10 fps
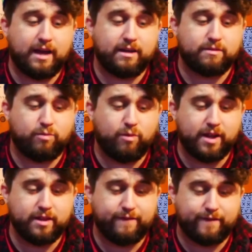Derek's
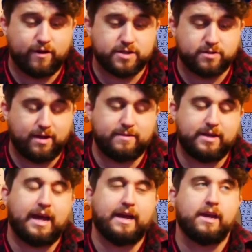made the choice to kind
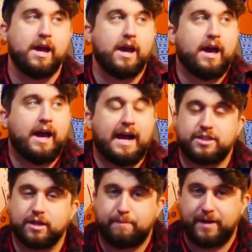of keep his own voice
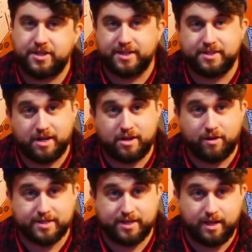in there asking the
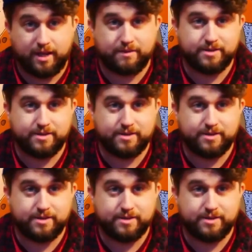questions.